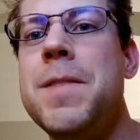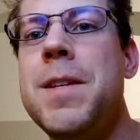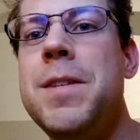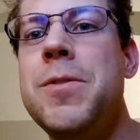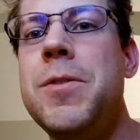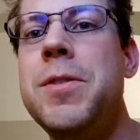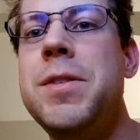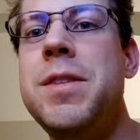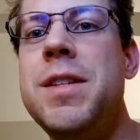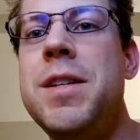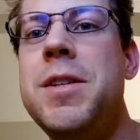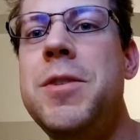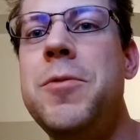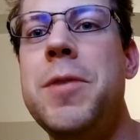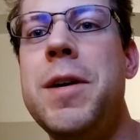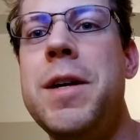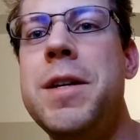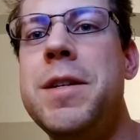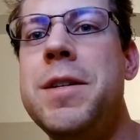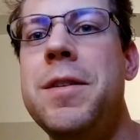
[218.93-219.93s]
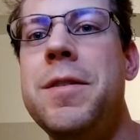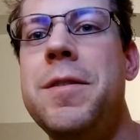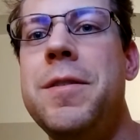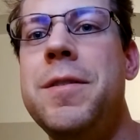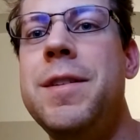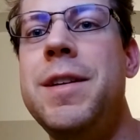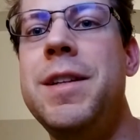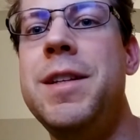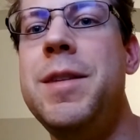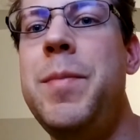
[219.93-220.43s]
So it's
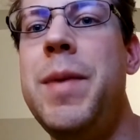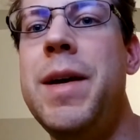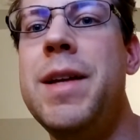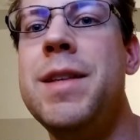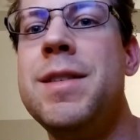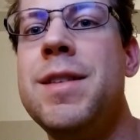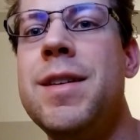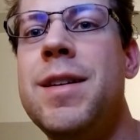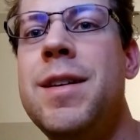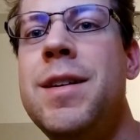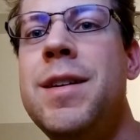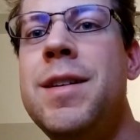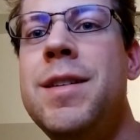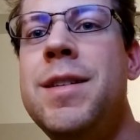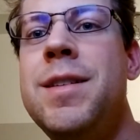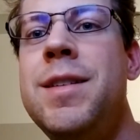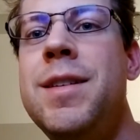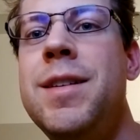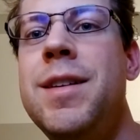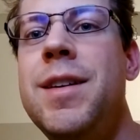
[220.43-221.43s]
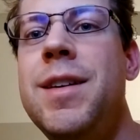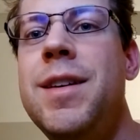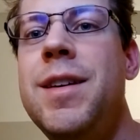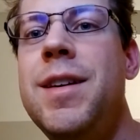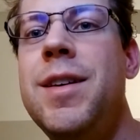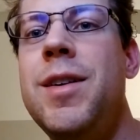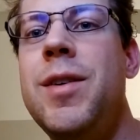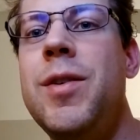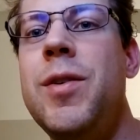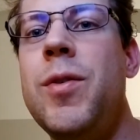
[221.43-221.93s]
situational. It depends on
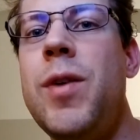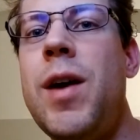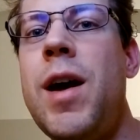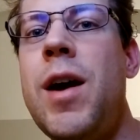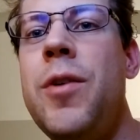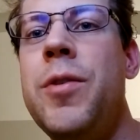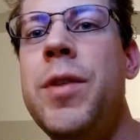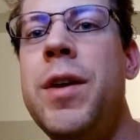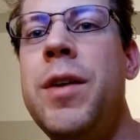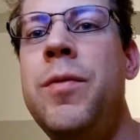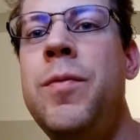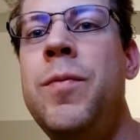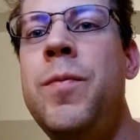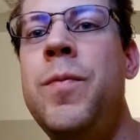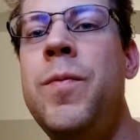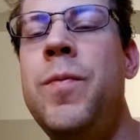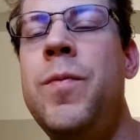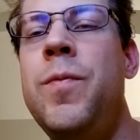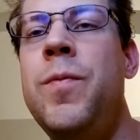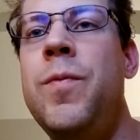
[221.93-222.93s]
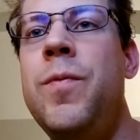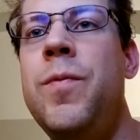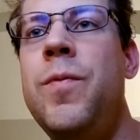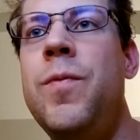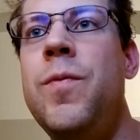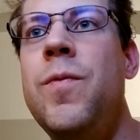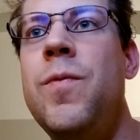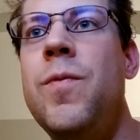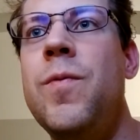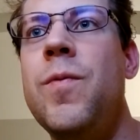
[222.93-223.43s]
how they,
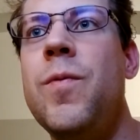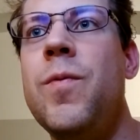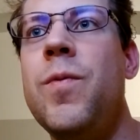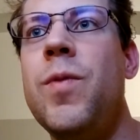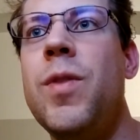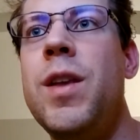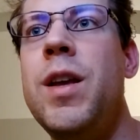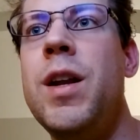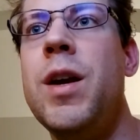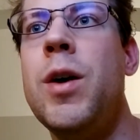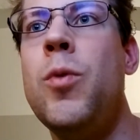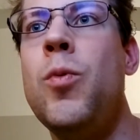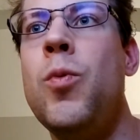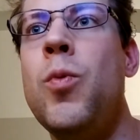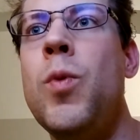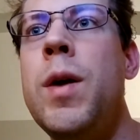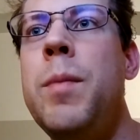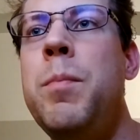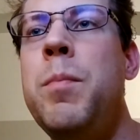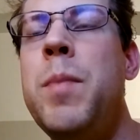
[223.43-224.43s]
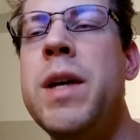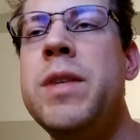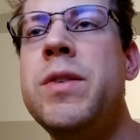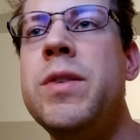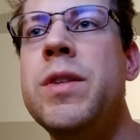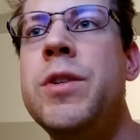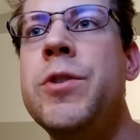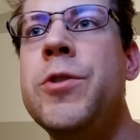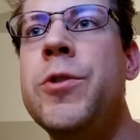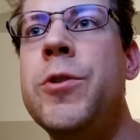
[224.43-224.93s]
what
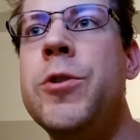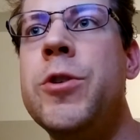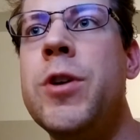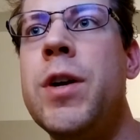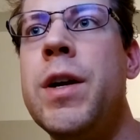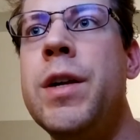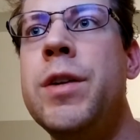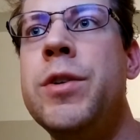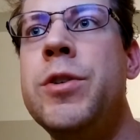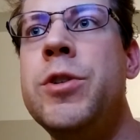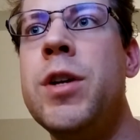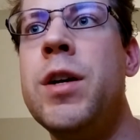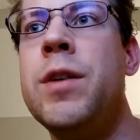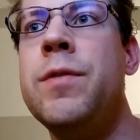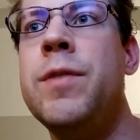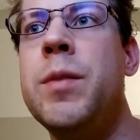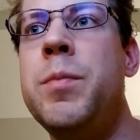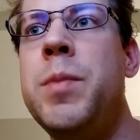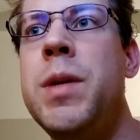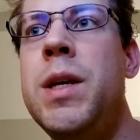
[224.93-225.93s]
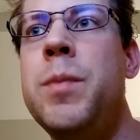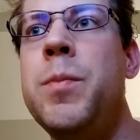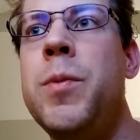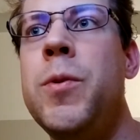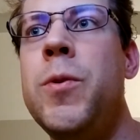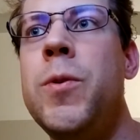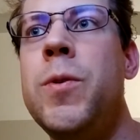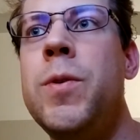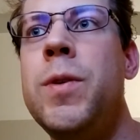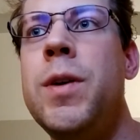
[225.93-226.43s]
message they're trying to shove at
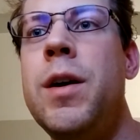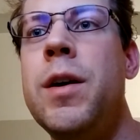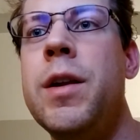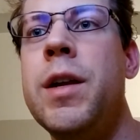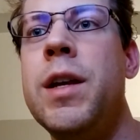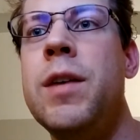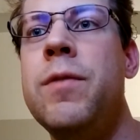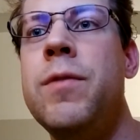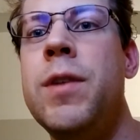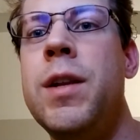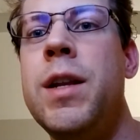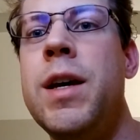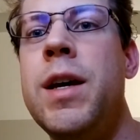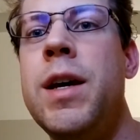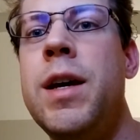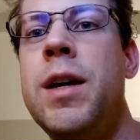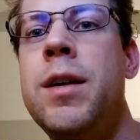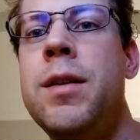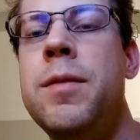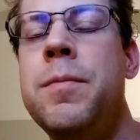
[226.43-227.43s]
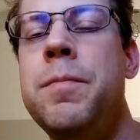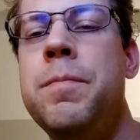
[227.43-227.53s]
people on a given day.